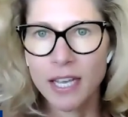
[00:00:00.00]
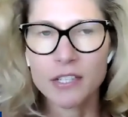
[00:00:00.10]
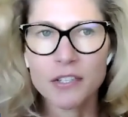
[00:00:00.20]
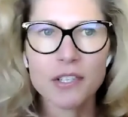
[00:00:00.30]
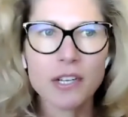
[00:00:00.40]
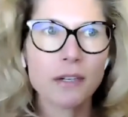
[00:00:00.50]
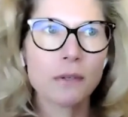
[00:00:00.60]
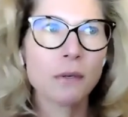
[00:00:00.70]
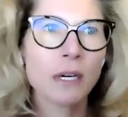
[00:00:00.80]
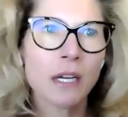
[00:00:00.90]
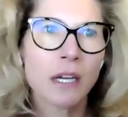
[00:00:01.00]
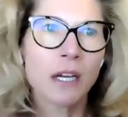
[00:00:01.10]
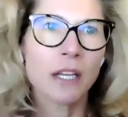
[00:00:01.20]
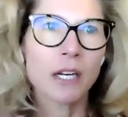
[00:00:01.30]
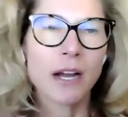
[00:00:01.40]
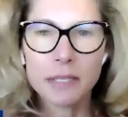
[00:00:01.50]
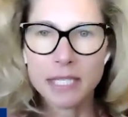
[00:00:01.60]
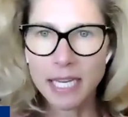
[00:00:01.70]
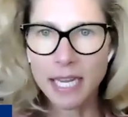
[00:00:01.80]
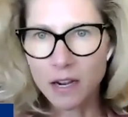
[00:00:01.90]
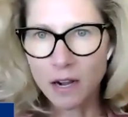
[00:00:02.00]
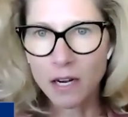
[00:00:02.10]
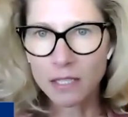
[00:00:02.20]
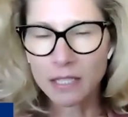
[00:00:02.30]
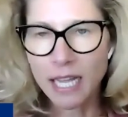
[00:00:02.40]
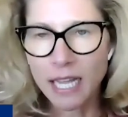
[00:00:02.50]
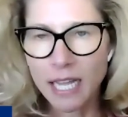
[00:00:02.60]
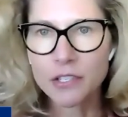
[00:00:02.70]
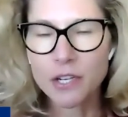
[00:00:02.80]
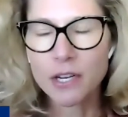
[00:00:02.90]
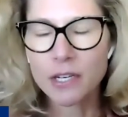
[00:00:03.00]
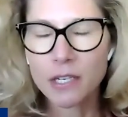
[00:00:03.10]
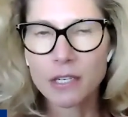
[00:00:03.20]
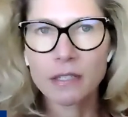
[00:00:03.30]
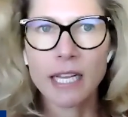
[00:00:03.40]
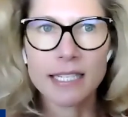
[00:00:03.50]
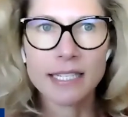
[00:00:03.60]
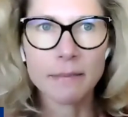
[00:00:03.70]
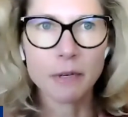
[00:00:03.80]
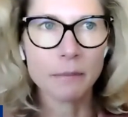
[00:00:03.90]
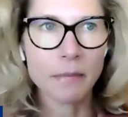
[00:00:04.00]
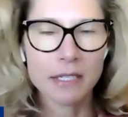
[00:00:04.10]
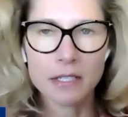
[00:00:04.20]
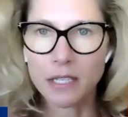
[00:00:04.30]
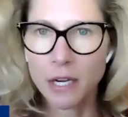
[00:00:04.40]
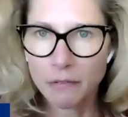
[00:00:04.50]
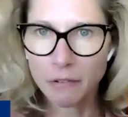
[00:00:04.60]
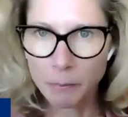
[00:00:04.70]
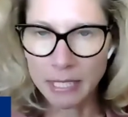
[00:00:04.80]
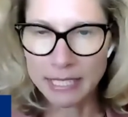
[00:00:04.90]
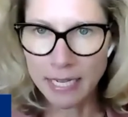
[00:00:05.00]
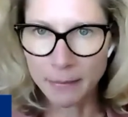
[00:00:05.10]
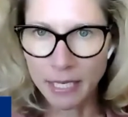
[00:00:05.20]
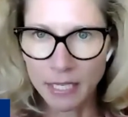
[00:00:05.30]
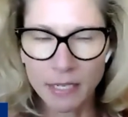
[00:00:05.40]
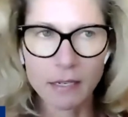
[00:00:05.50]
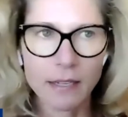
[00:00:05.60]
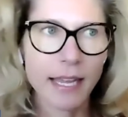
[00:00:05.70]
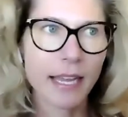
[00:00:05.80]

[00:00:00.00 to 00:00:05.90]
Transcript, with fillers: And so, you know, I was thinking hard last summer amidst the COVID pandemic,